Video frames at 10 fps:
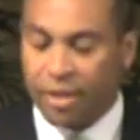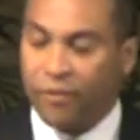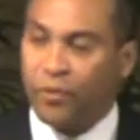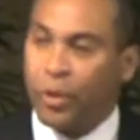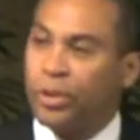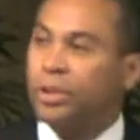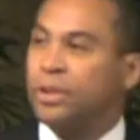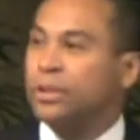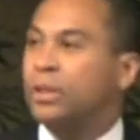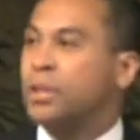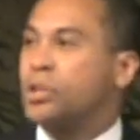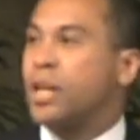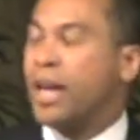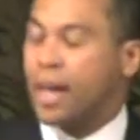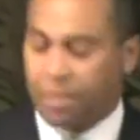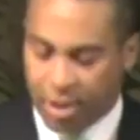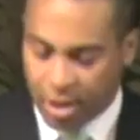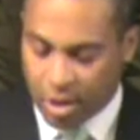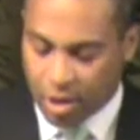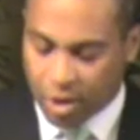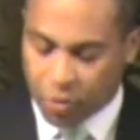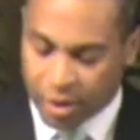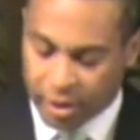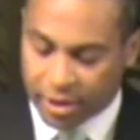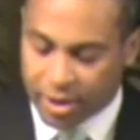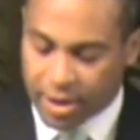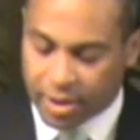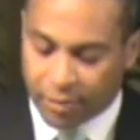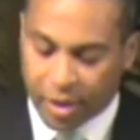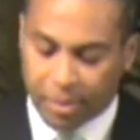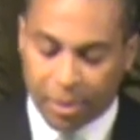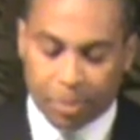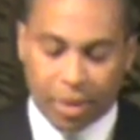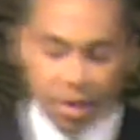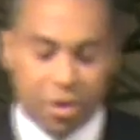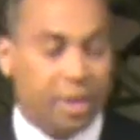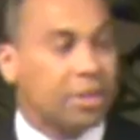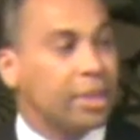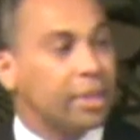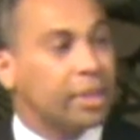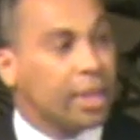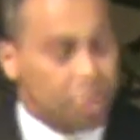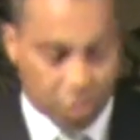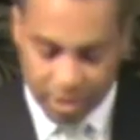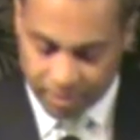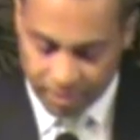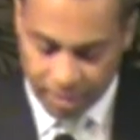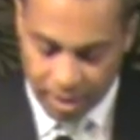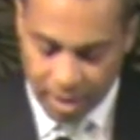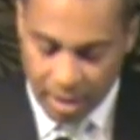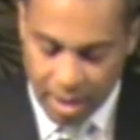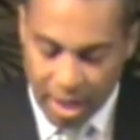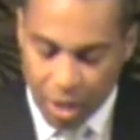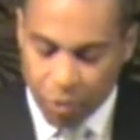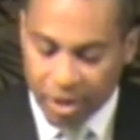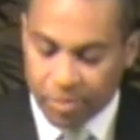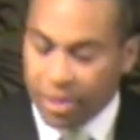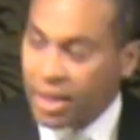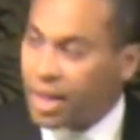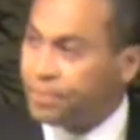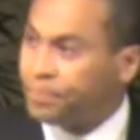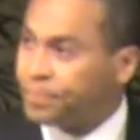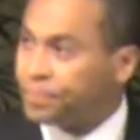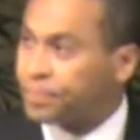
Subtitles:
the first such cap on real estate development projects in the country. And we have begun